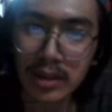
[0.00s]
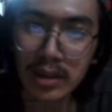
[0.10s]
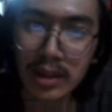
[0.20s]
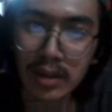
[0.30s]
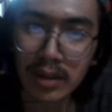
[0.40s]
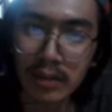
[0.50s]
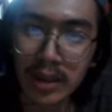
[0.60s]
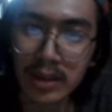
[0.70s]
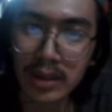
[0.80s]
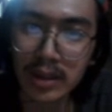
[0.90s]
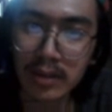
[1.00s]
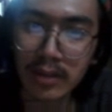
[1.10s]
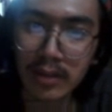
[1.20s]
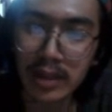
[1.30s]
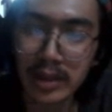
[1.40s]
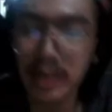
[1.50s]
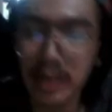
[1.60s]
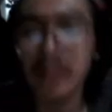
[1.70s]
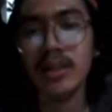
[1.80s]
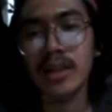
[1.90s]
0, 1, 0, 1,
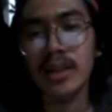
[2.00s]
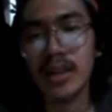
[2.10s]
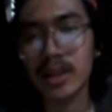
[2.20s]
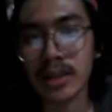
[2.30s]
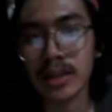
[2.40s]
0. So